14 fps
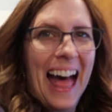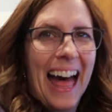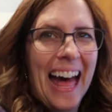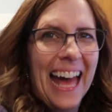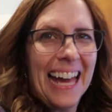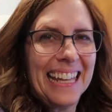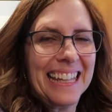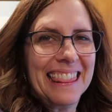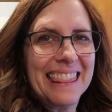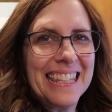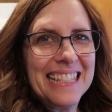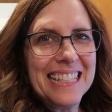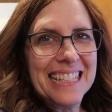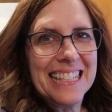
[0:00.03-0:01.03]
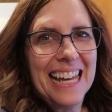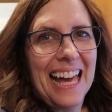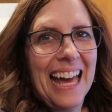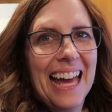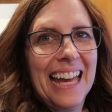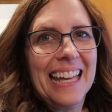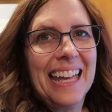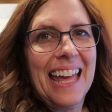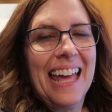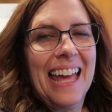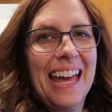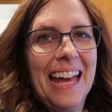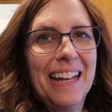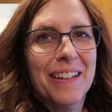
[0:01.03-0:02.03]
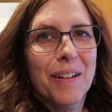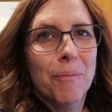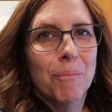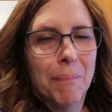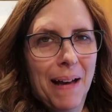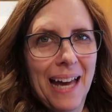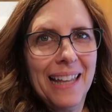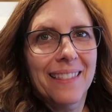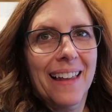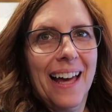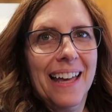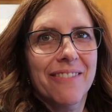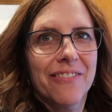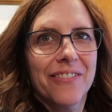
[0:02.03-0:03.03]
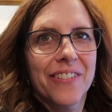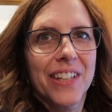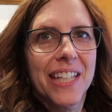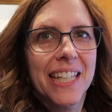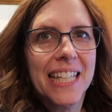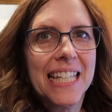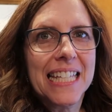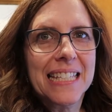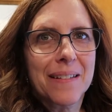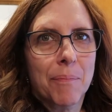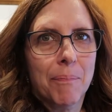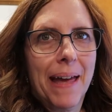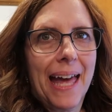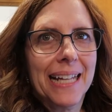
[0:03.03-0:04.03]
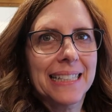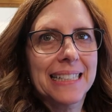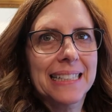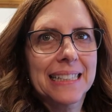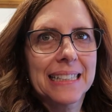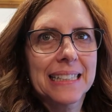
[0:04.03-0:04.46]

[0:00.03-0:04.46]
Hi, this is Di, and my life is a mess.